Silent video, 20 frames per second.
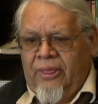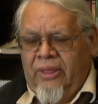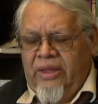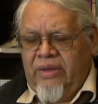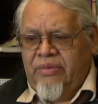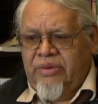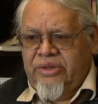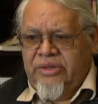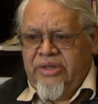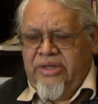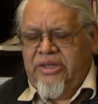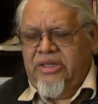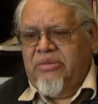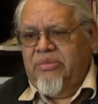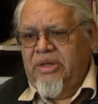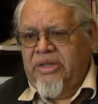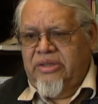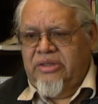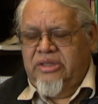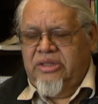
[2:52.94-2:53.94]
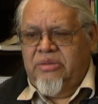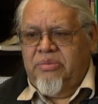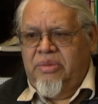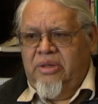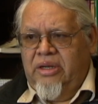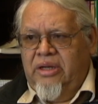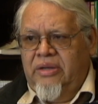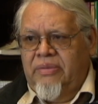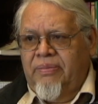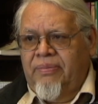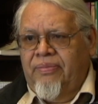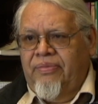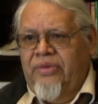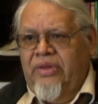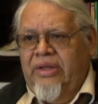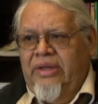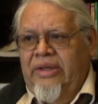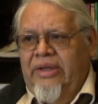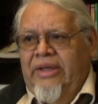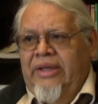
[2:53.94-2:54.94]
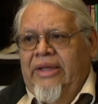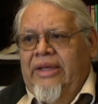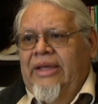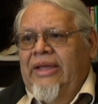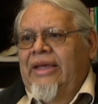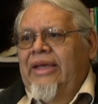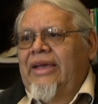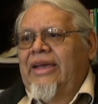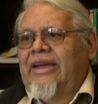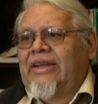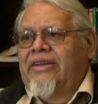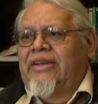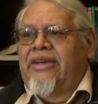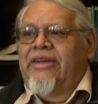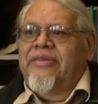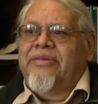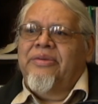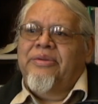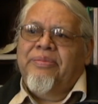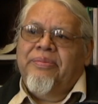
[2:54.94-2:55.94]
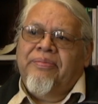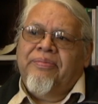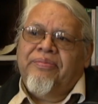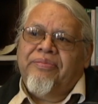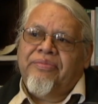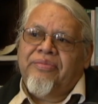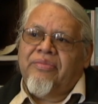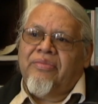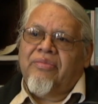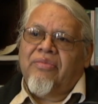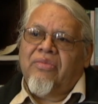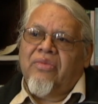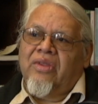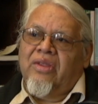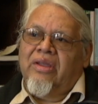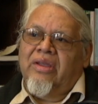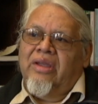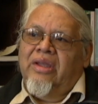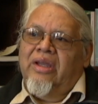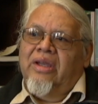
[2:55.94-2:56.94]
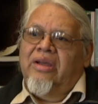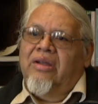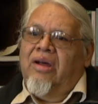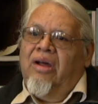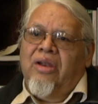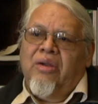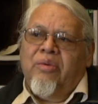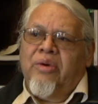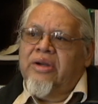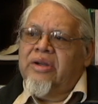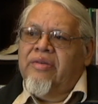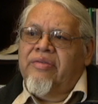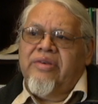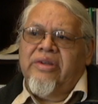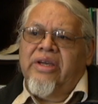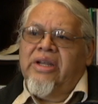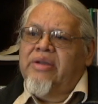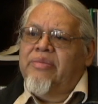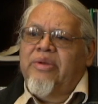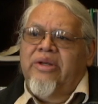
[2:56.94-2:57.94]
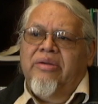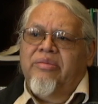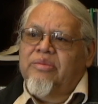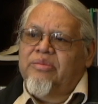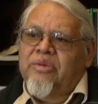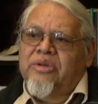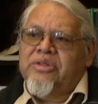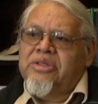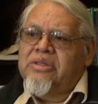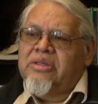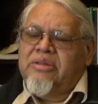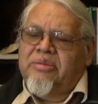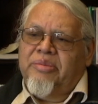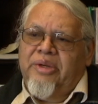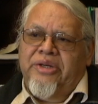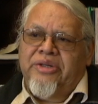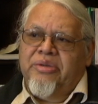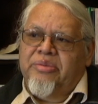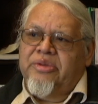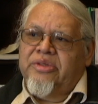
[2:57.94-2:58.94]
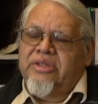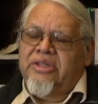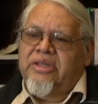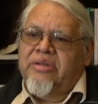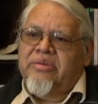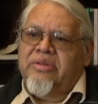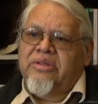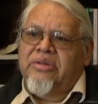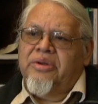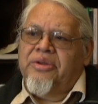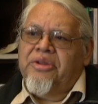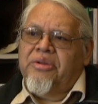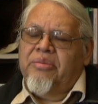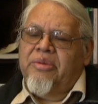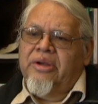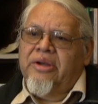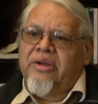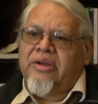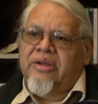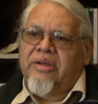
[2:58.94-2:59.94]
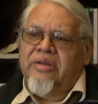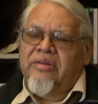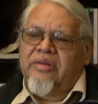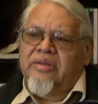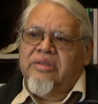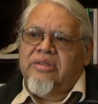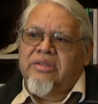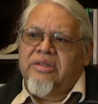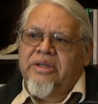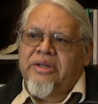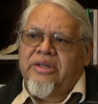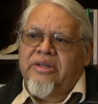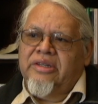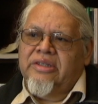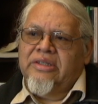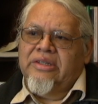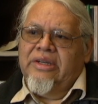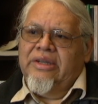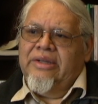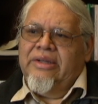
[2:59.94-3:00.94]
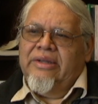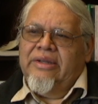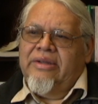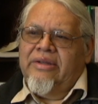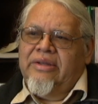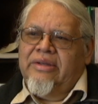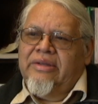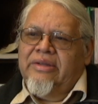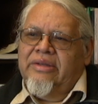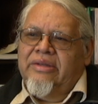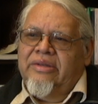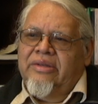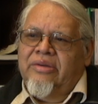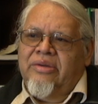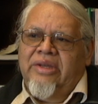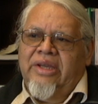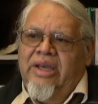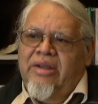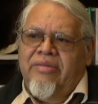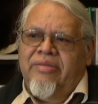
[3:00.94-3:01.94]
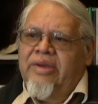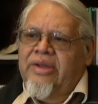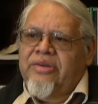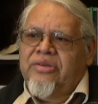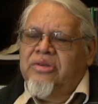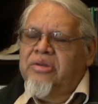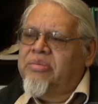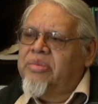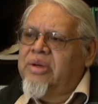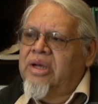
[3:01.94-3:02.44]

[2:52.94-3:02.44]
it would take to make this pot, and yet all the work I've done, I've been in most major museums in North America and studying this, you can't find two